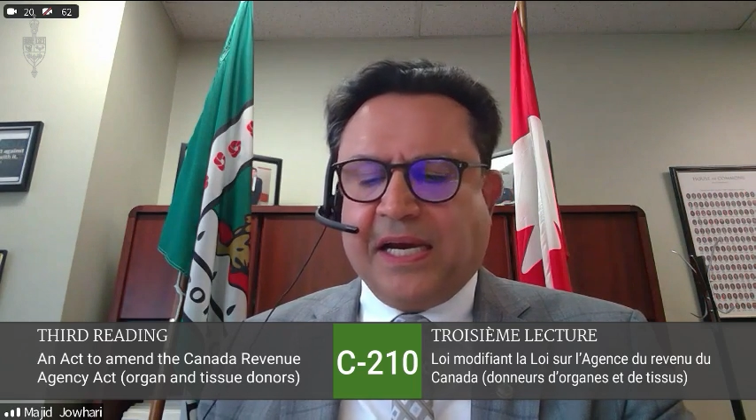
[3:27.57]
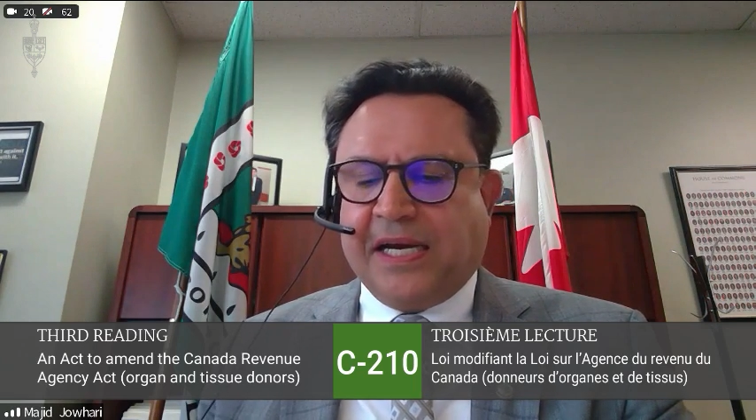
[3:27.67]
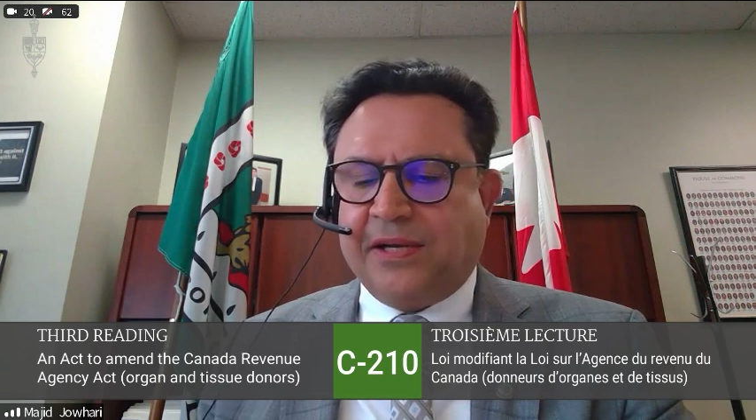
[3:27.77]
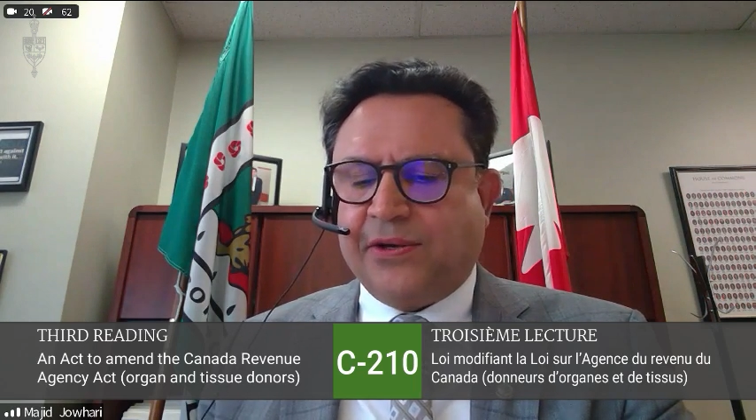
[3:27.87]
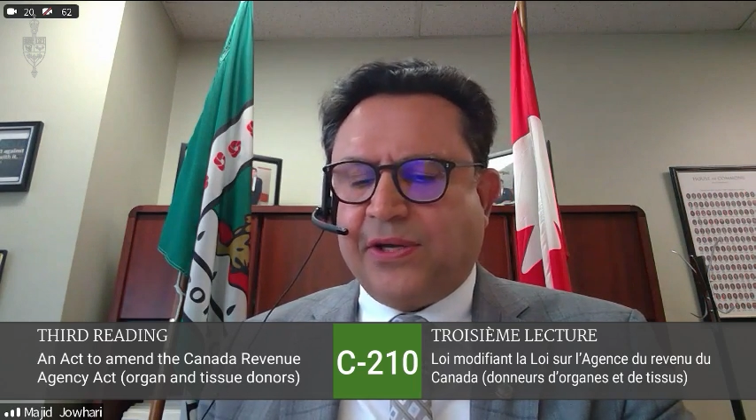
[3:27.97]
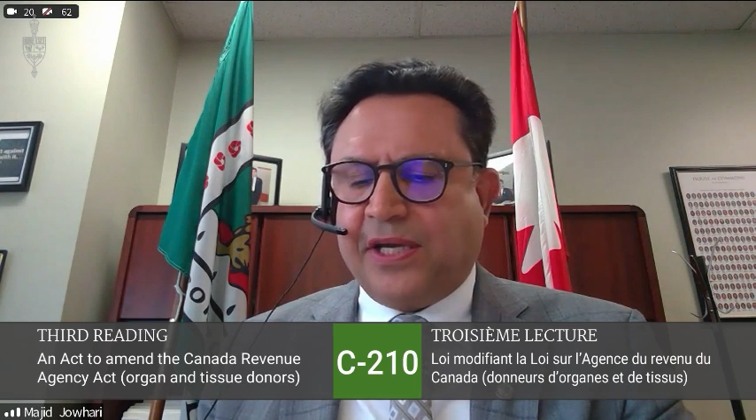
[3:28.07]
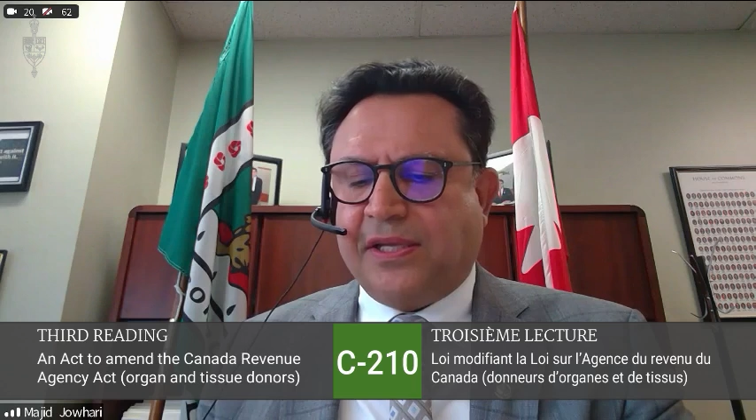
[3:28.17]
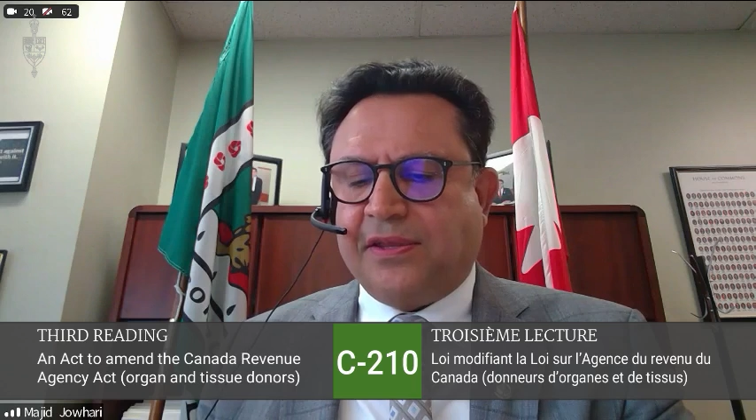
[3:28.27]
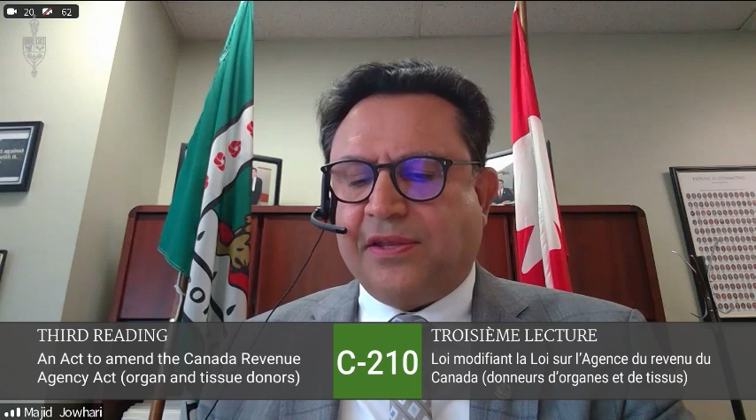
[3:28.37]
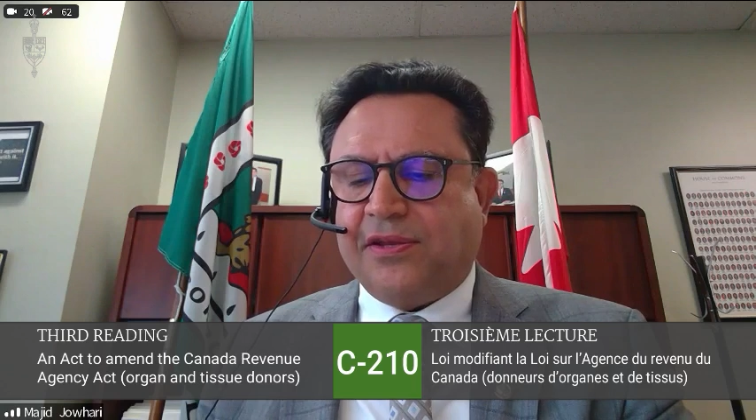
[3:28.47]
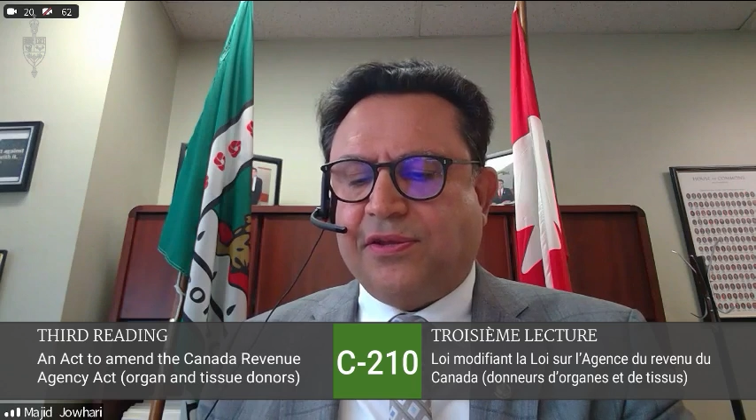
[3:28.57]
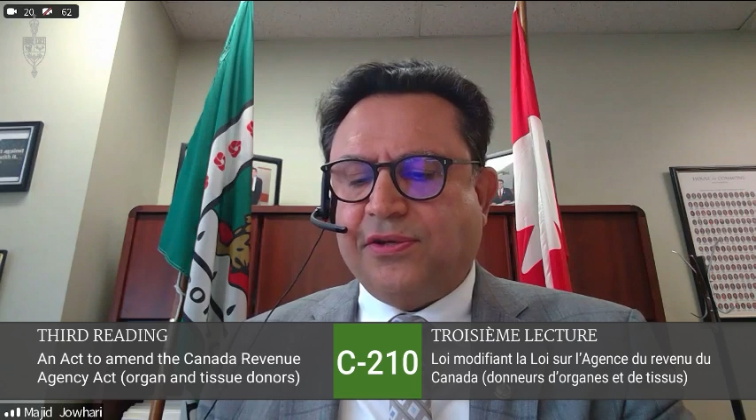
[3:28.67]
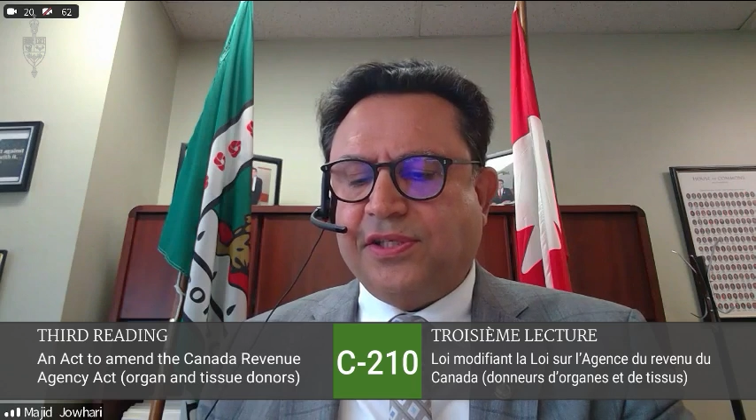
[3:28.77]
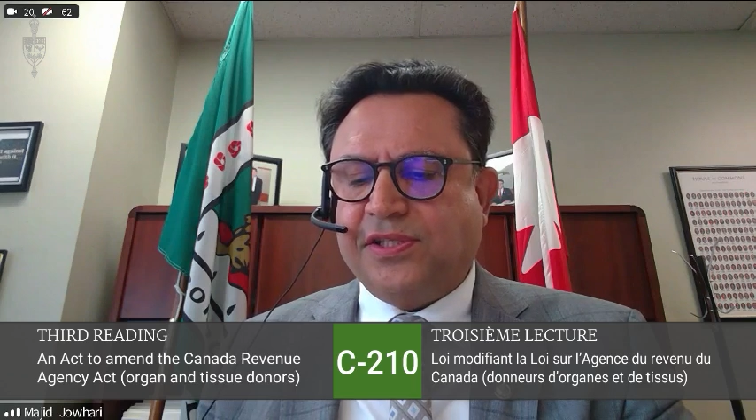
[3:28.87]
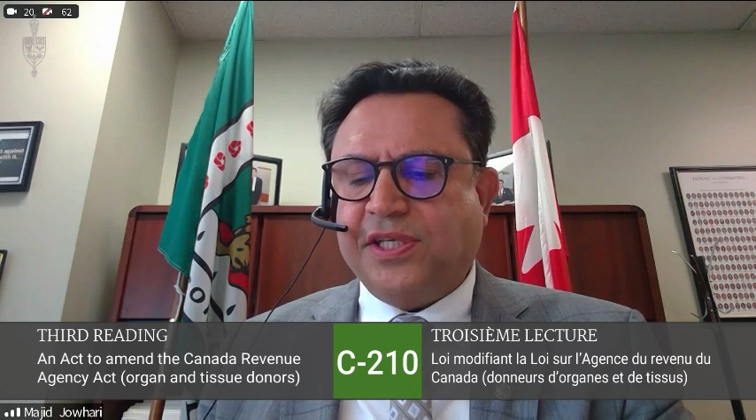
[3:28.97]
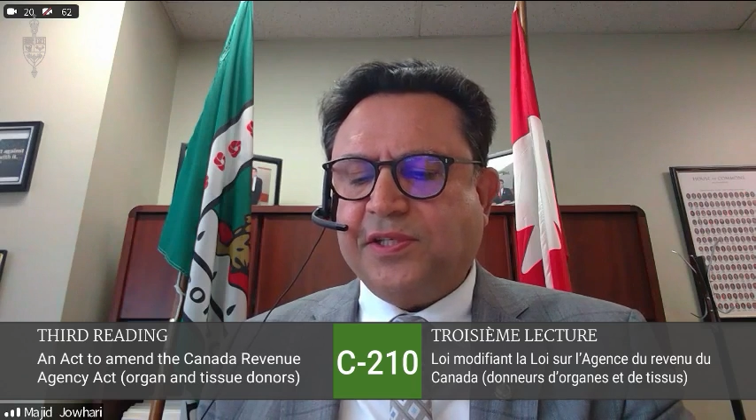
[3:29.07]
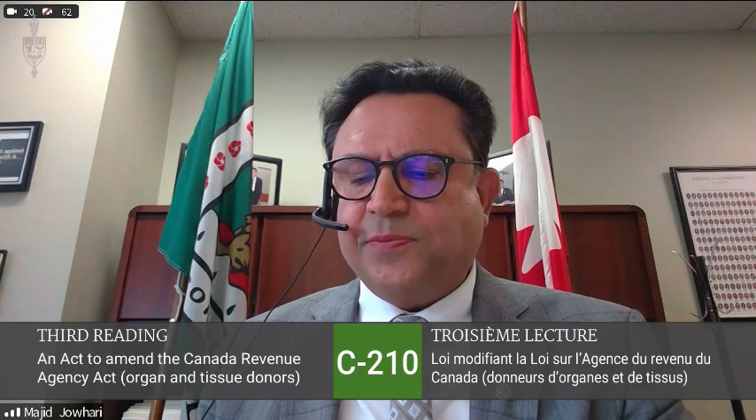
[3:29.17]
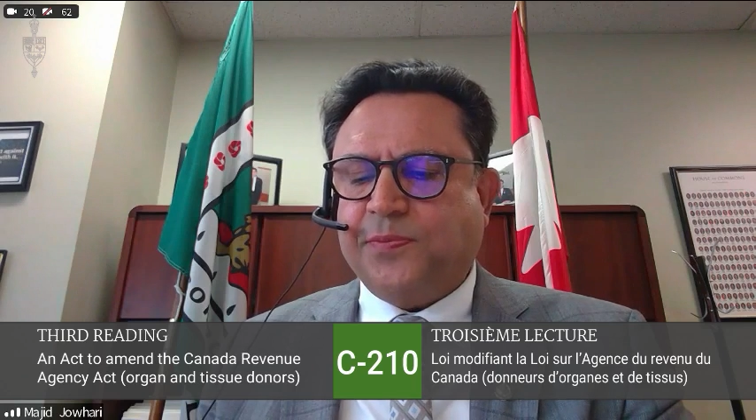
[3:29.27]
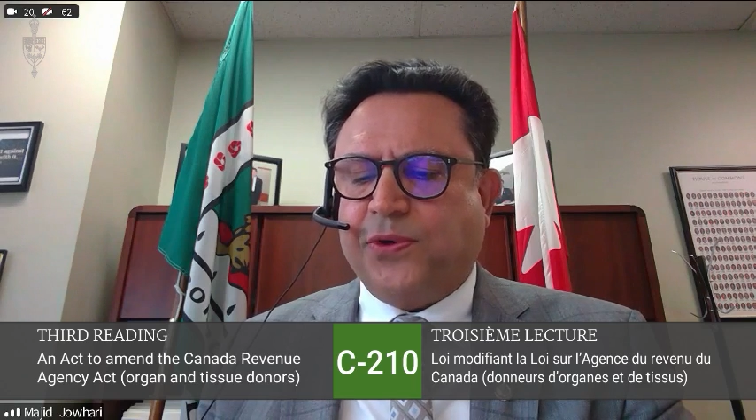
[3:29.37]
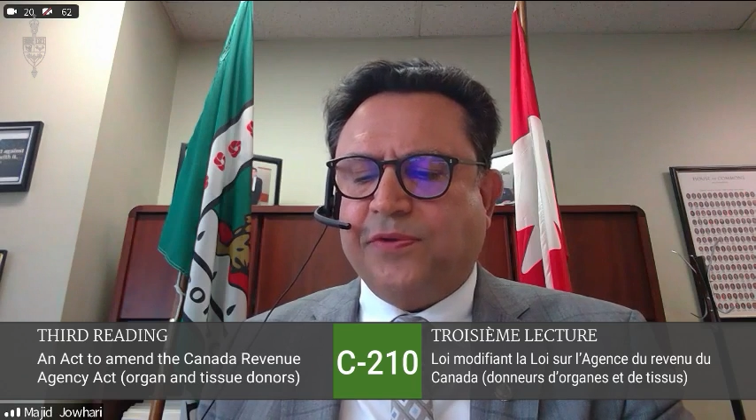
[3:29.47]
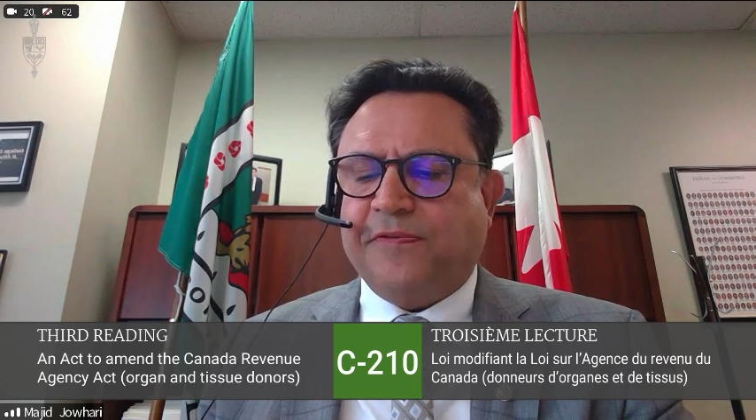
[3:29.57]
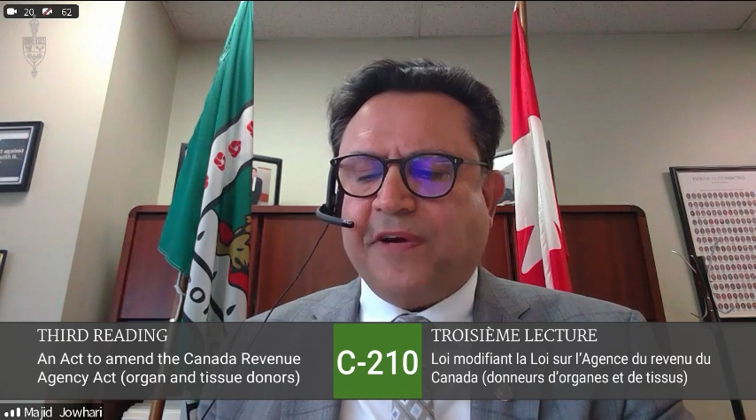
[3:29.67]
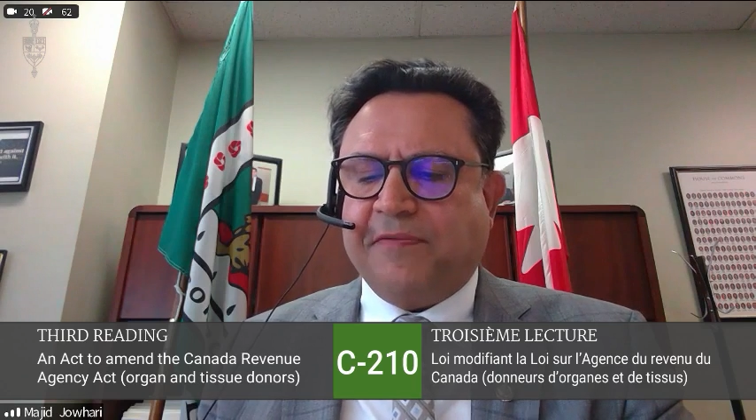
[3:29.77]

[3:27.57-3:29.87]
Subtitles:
allocated $36.5